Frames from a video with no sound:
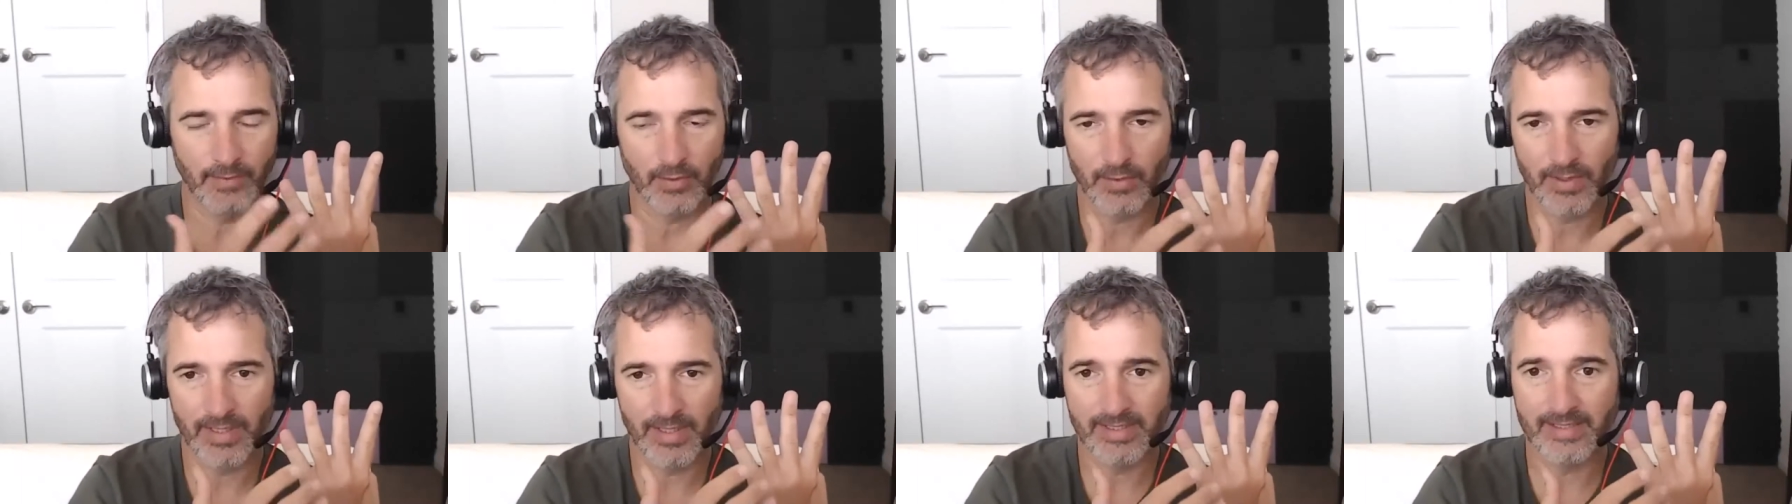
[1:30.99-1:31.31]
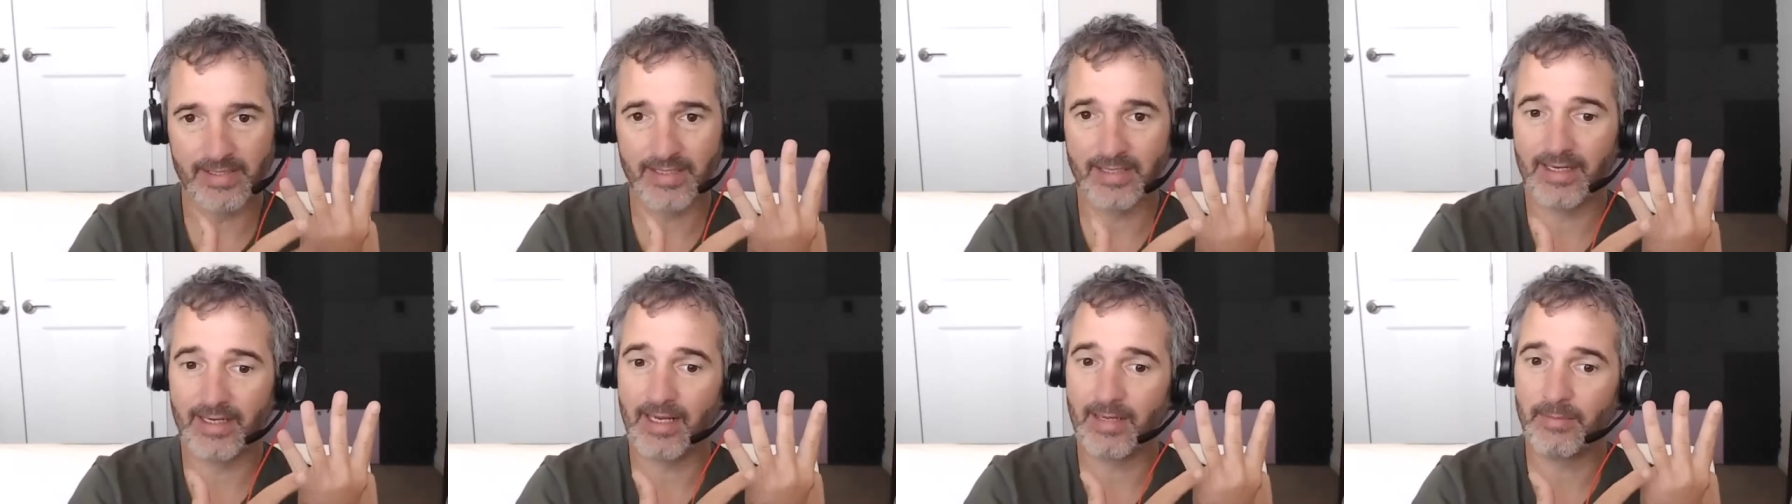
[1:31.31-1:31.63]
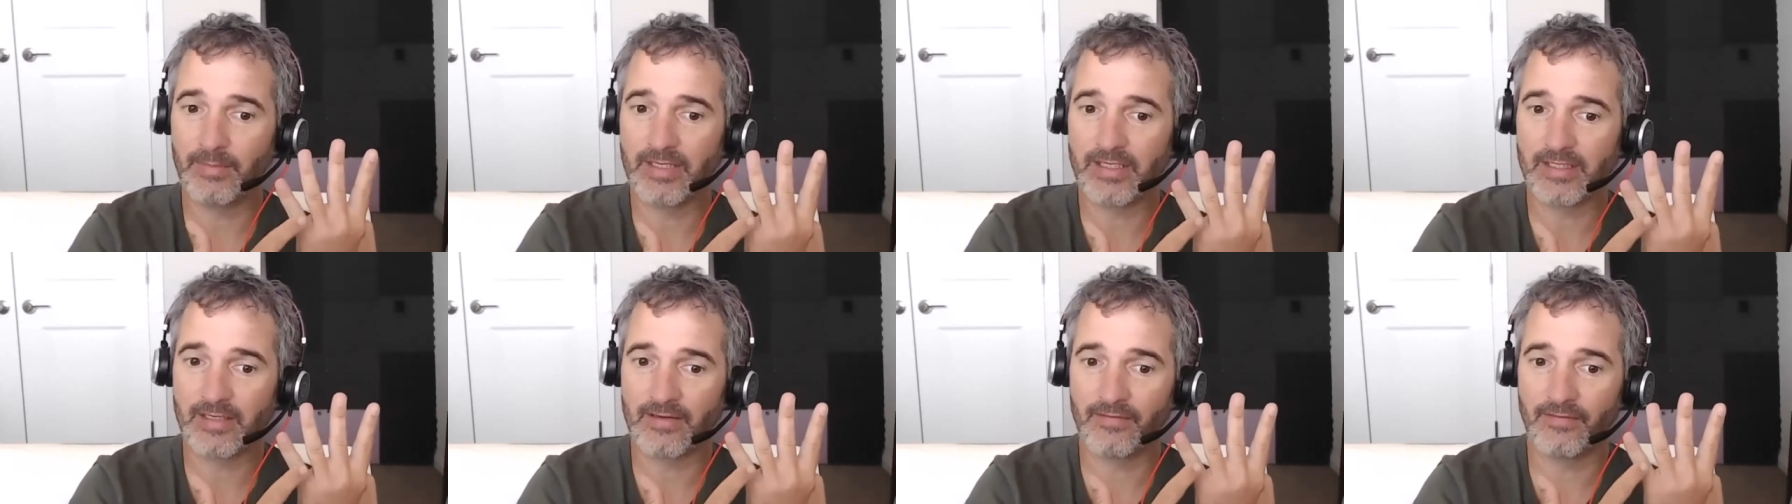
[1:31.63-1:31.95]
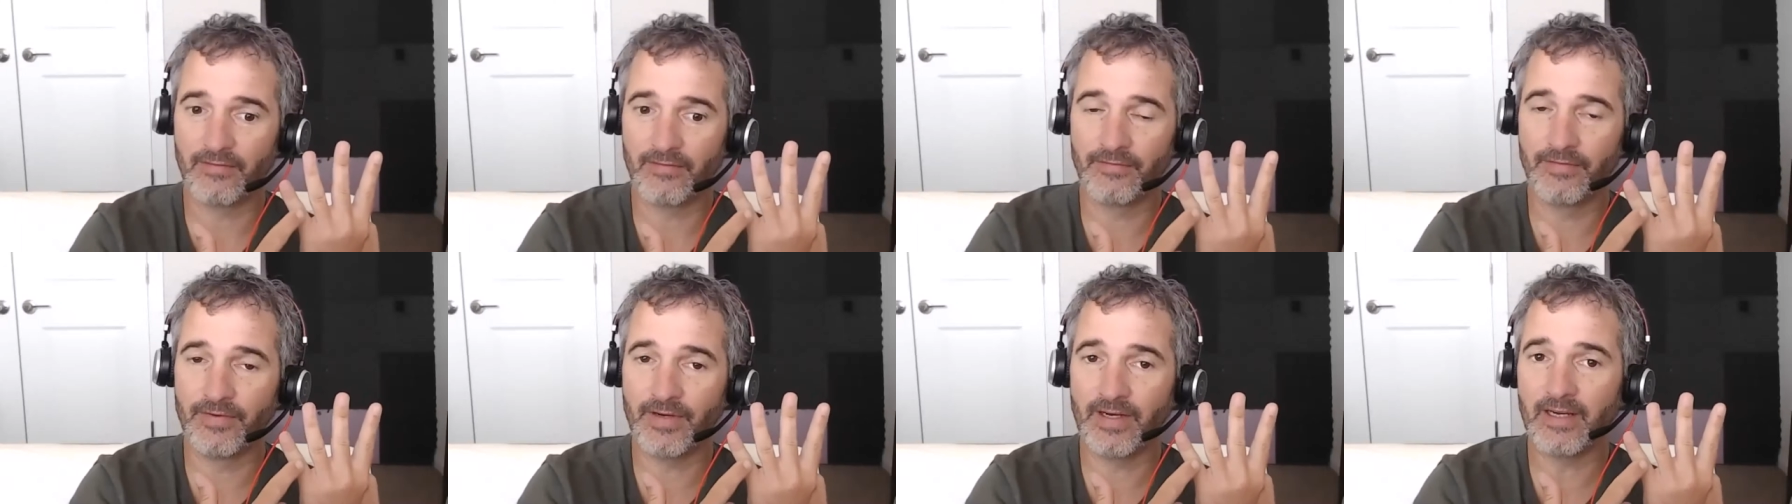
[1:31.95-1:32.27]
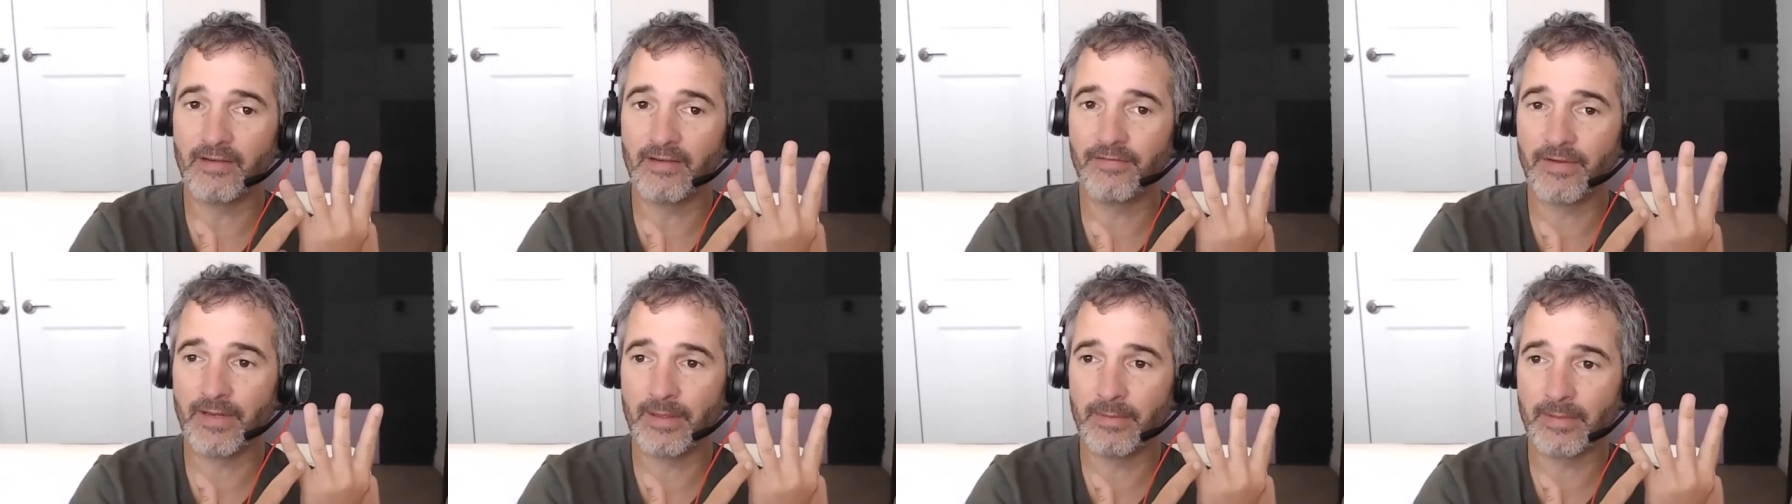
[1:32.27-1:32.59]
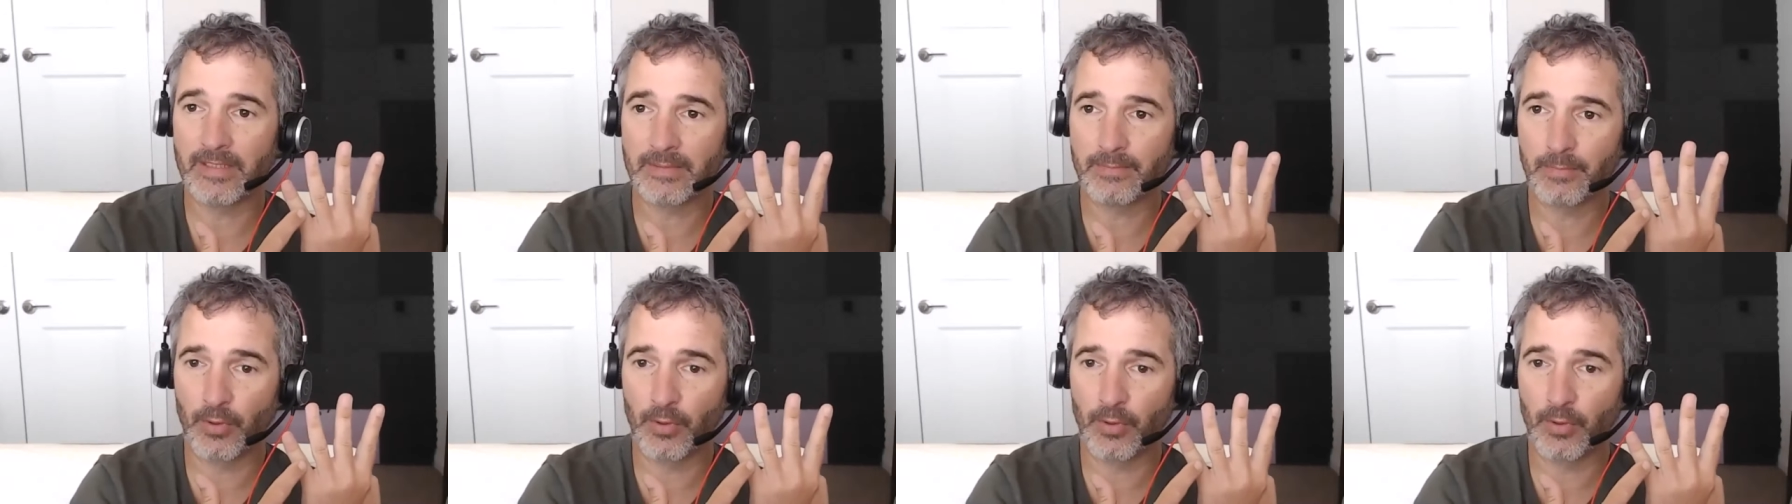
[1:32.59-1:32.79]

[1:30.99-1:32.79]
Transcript: Crazy name. He's a very famous